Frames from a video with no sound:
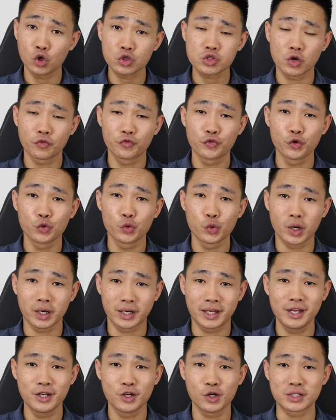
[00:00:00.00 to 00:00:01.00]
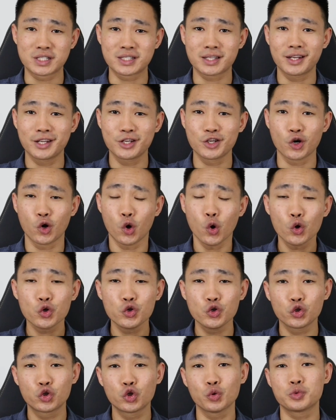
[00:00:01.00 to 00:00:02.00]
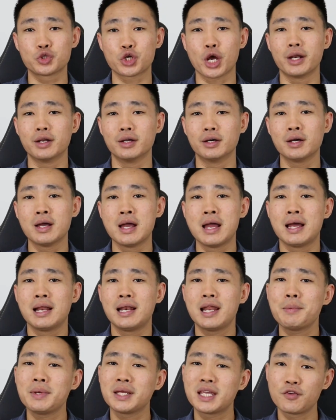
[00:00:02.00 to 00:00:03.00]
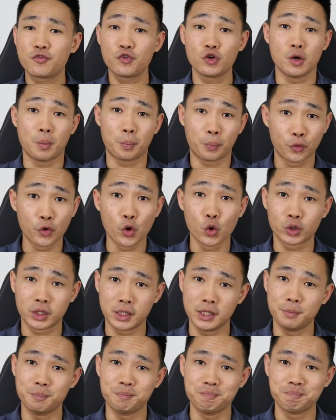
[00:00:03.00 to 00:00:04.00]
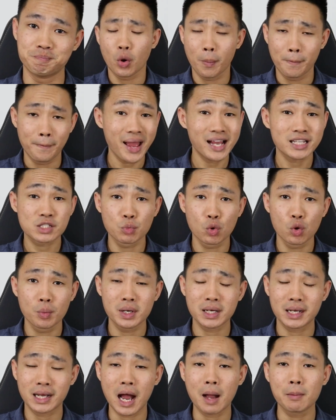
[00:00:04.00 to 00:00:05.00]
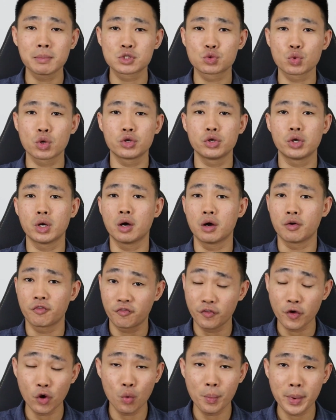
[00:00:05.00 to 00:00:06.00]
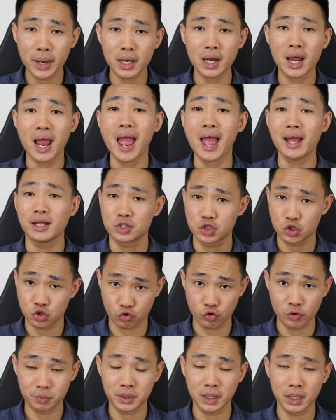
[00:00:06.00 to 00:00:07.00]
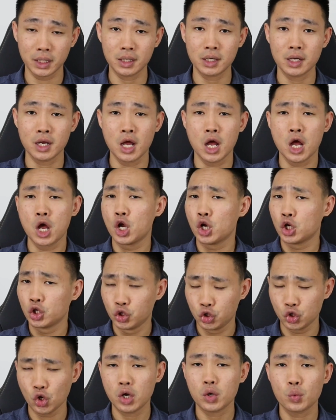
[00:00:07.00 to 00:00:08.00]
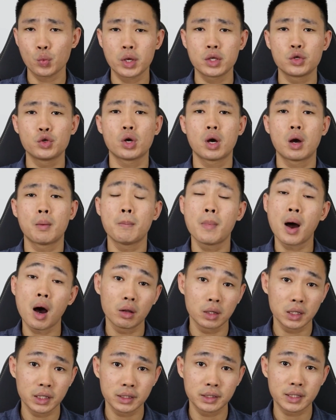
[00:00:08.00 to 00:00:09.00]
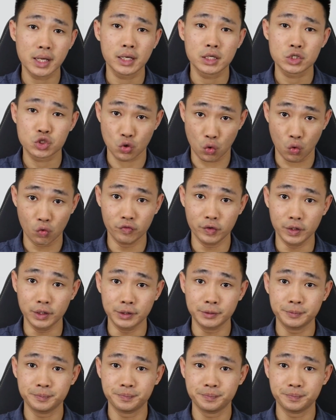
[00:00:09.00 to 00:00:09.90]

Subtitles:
those of you who are keen on starting your own YouTube channel, let me give you a pro tip. Your best moment comes when you're filming and scripting, not when you're mulling things over.